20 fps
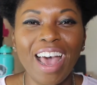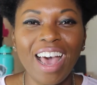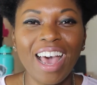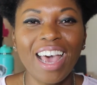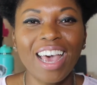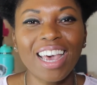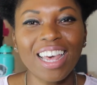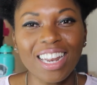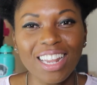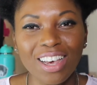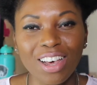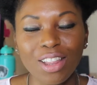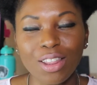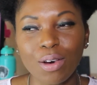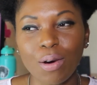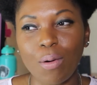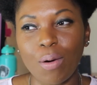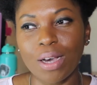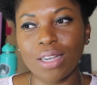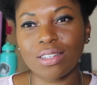any
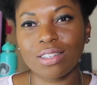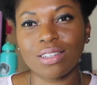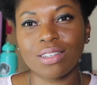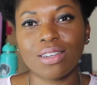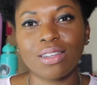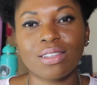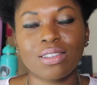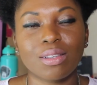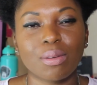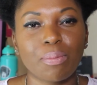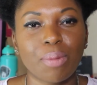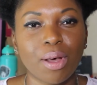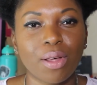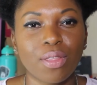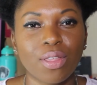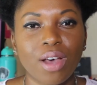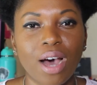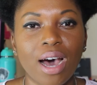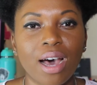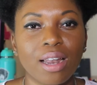other questions
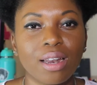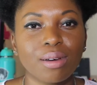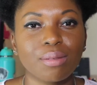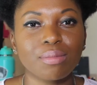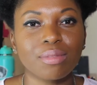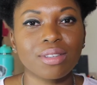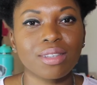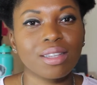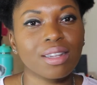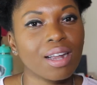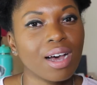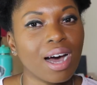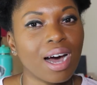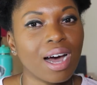about the items that